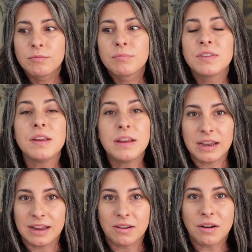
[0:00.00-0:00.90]

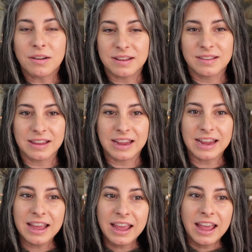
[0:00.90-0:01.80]
sickening,
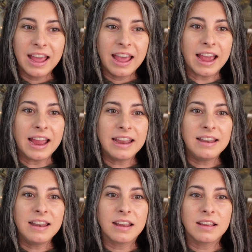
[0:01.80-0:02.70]
honestly.
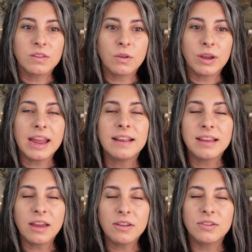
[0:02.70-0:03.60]
And so I can't
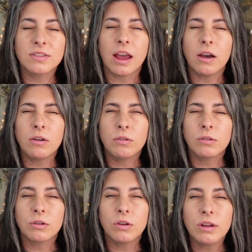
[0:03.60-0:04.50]
tell you just
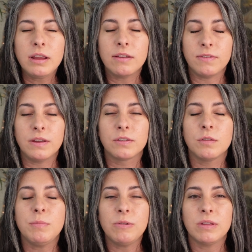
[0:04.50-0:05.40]
how good it feels
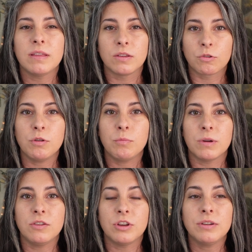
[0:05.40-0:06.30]
to be within this group
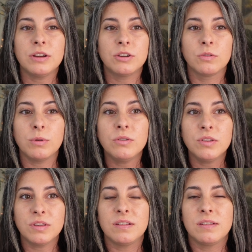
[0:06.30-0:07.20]
where the generations, we all
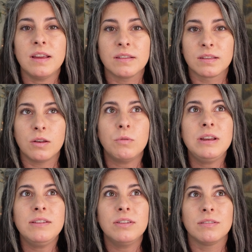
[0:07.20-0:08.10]
just exist. No
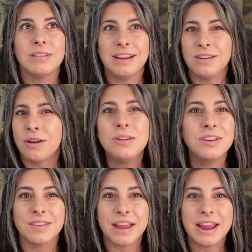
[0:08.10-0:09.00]
one even
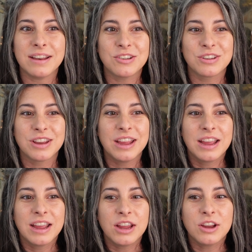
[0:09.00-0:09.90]
acknowledges age.
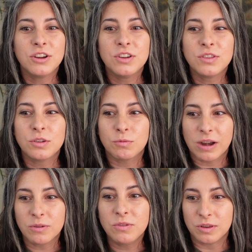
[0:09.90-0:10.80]
You're just
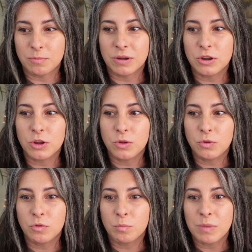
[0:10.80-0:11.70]
around someone
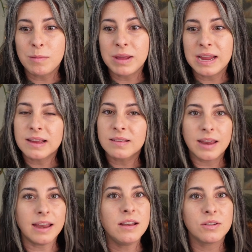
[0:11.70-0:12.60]
who maybe is
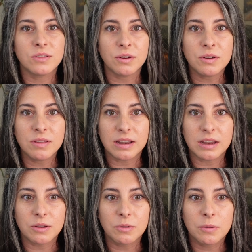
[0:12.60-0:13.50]
10 years younger than
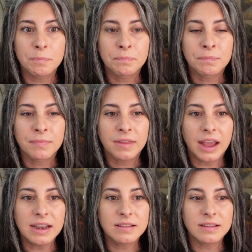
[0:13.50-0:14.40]
you
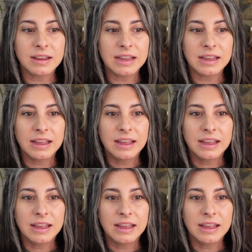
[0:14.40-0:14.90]
and is like